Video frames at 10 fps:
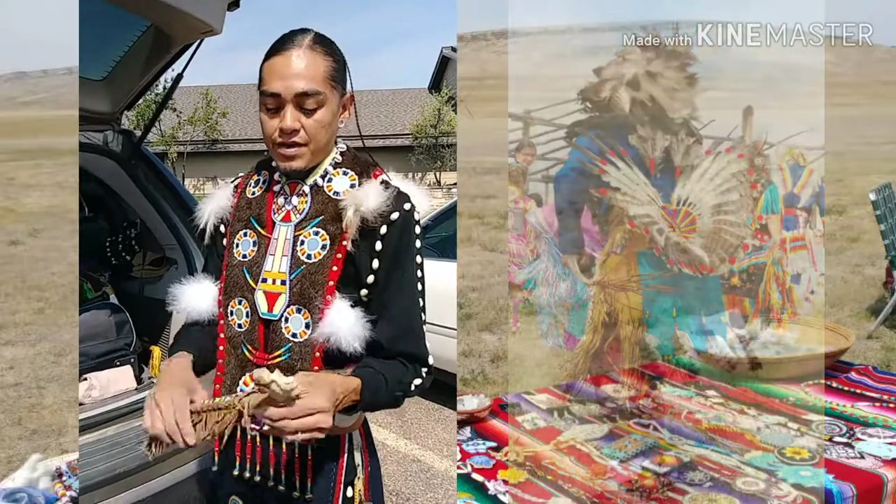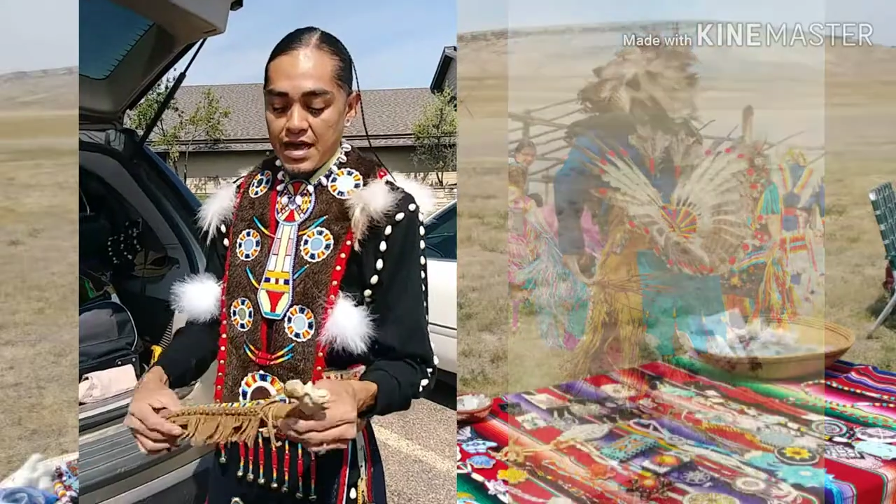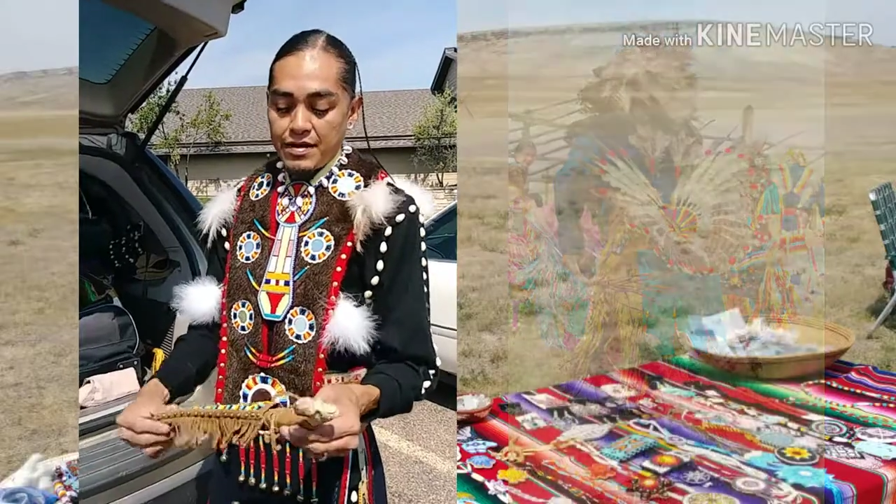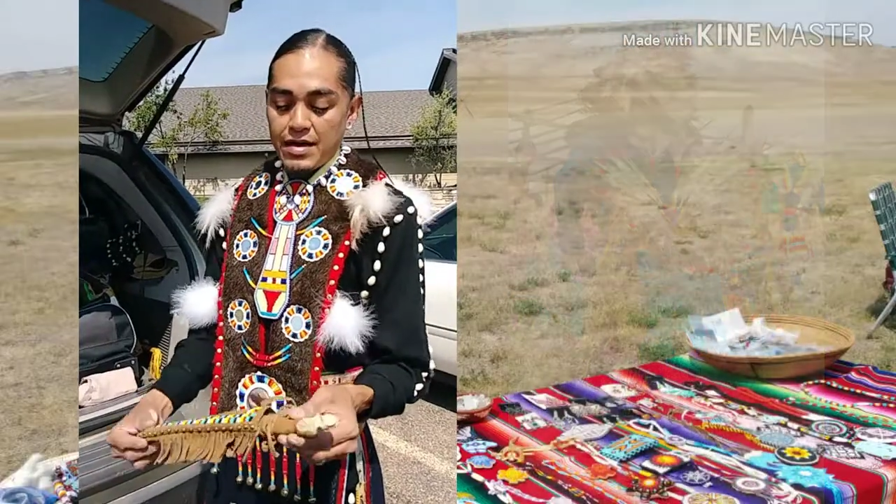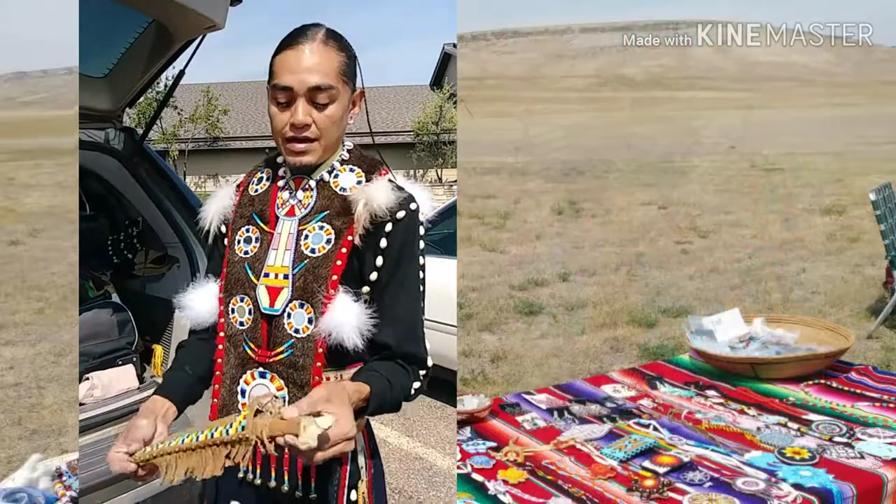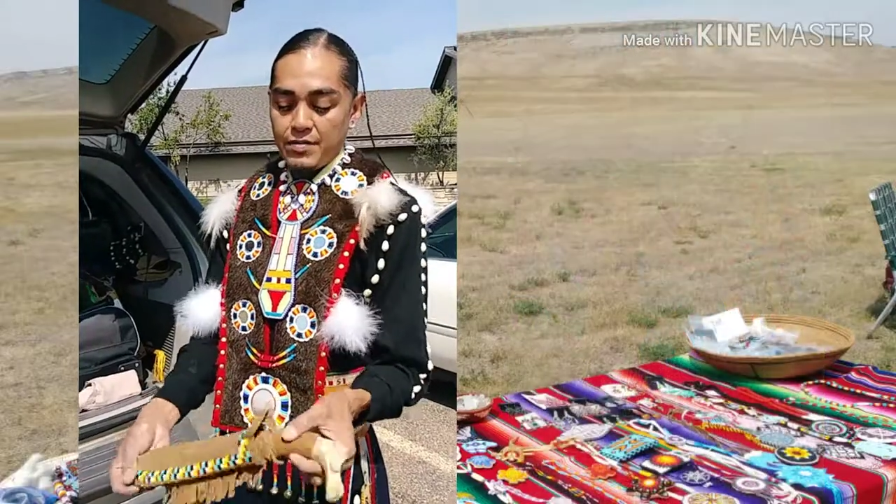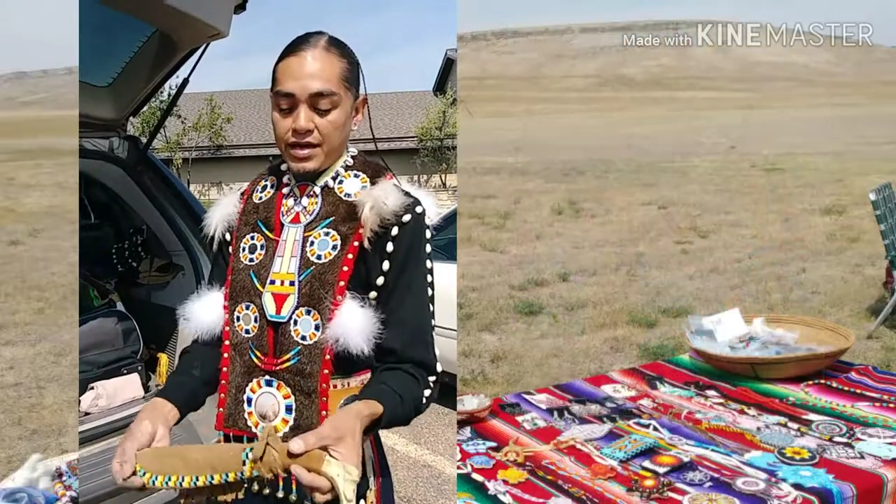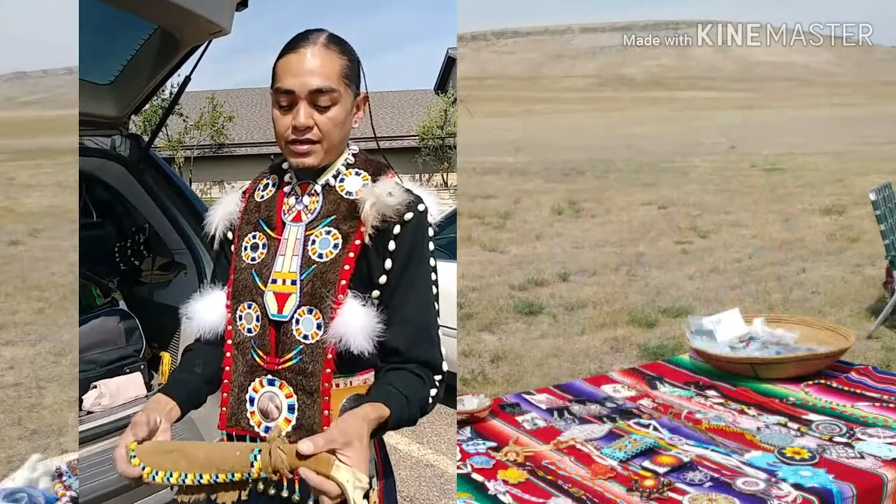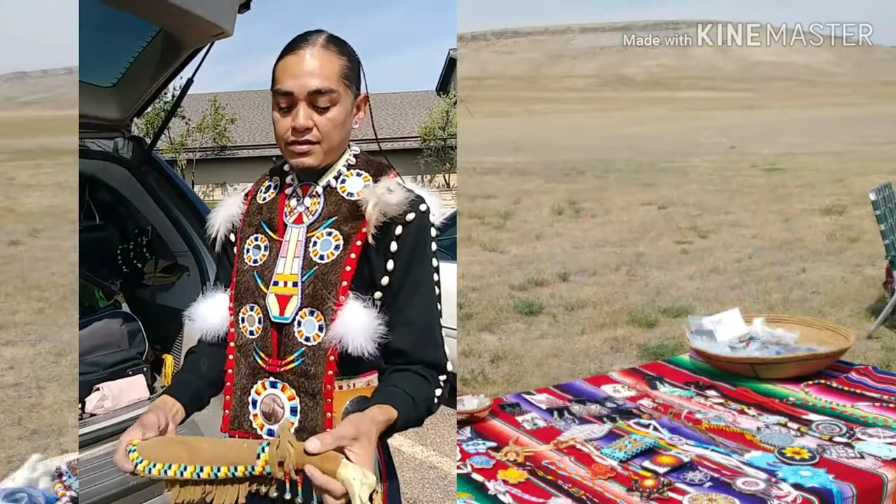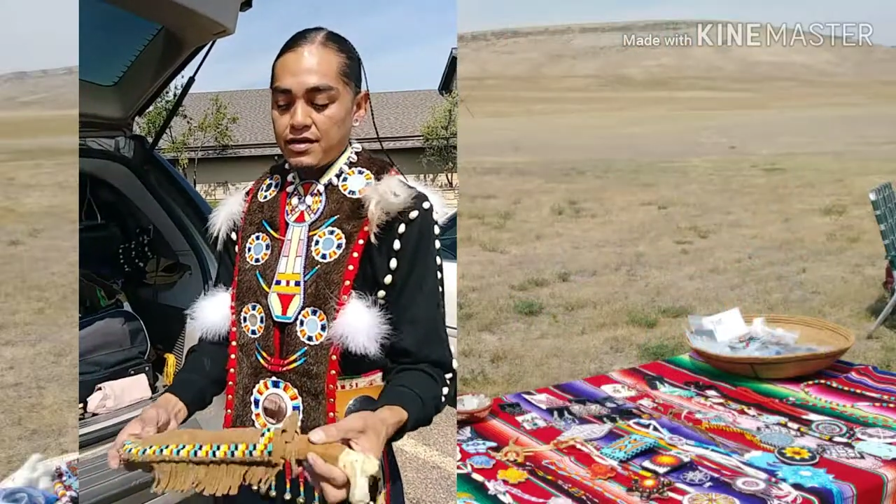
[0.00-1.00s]
had had
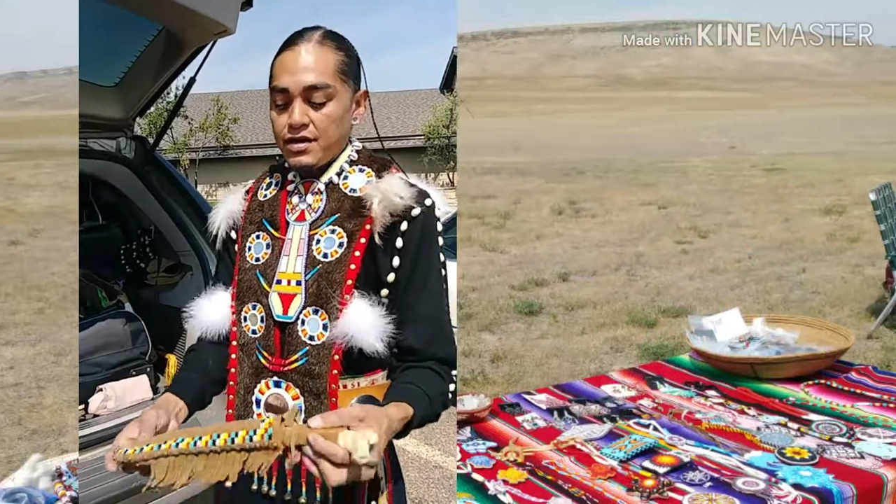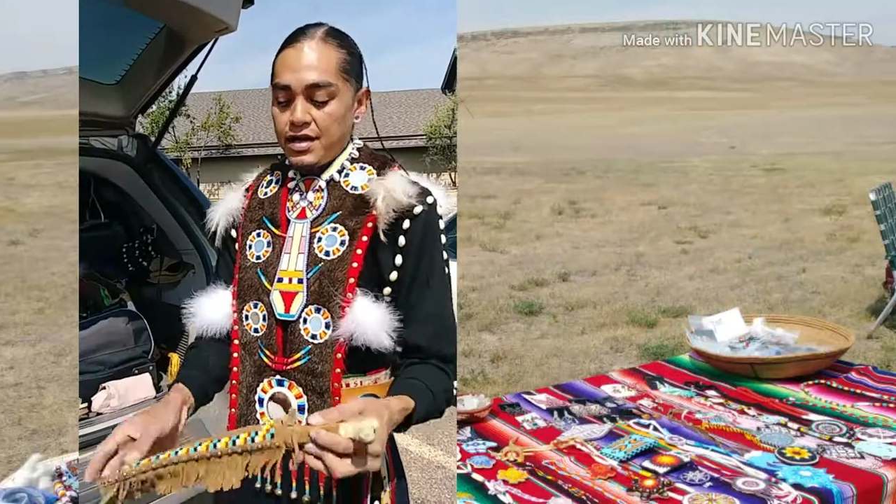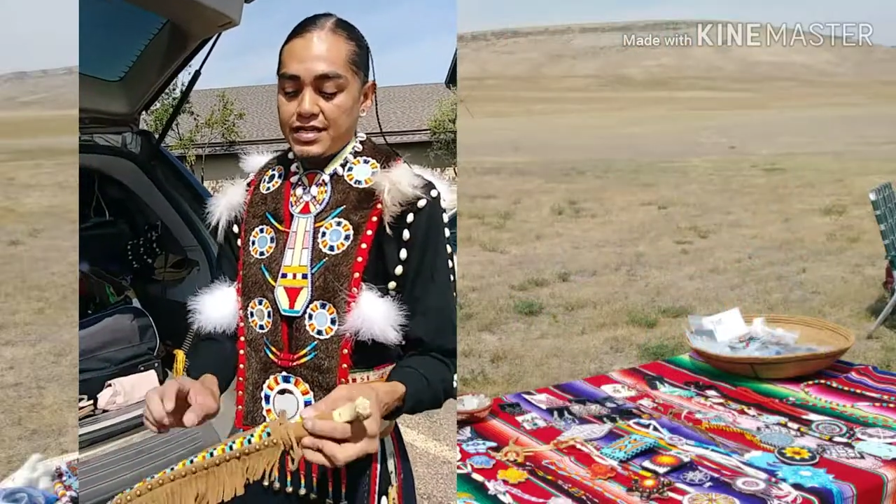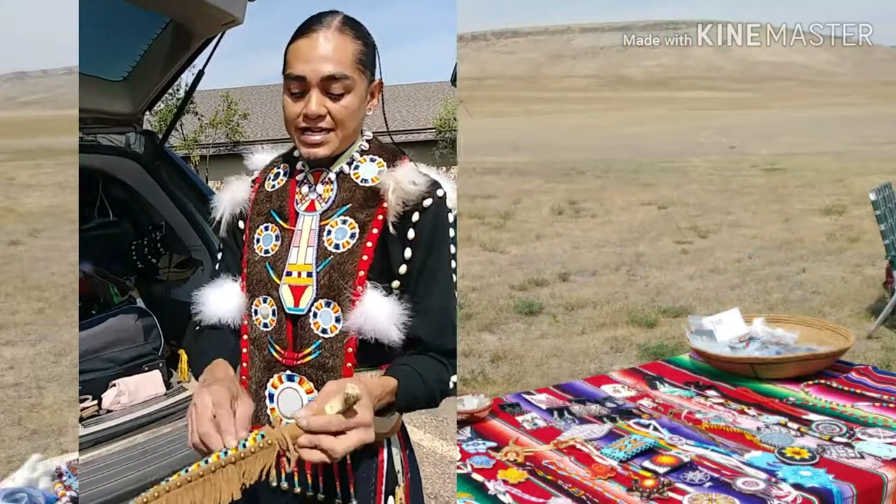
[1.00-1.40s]
made, and